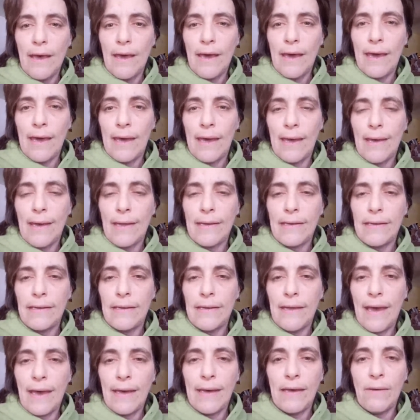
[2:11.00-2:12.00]

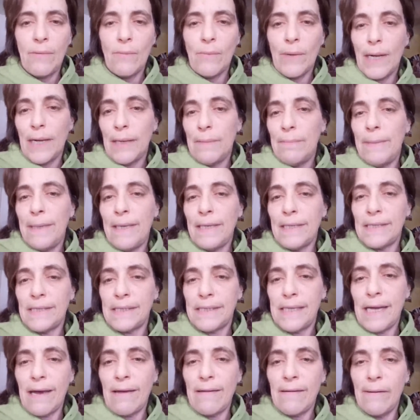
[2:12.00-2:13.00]
and that he wanted me to
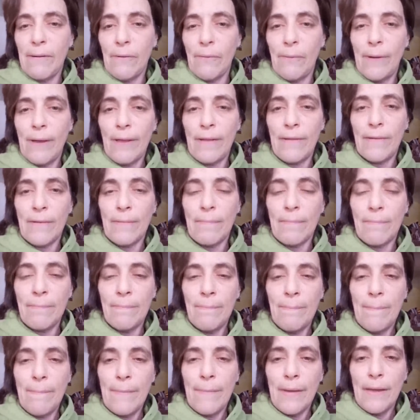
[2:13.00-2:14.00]
stay there with
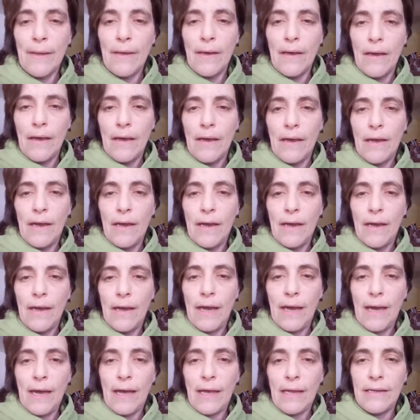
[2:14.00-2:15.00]
him.
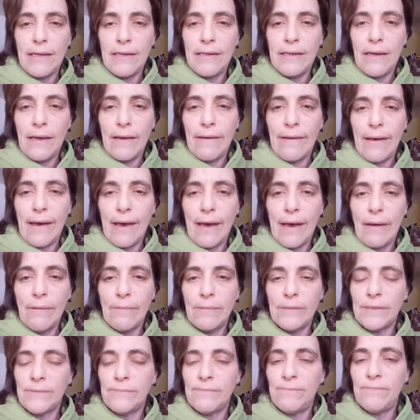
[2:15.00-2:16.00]
And I
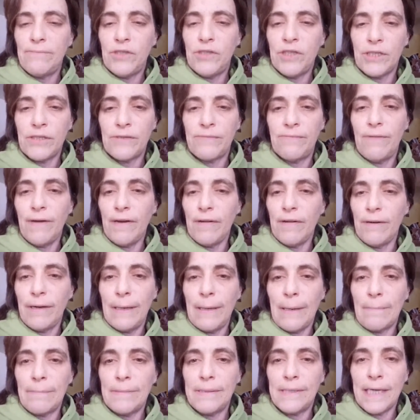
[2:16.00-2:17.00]
was just
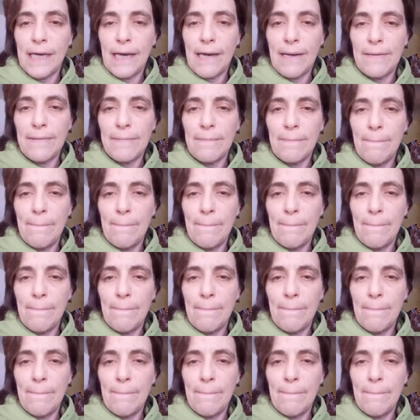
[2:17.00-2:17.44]
very upset.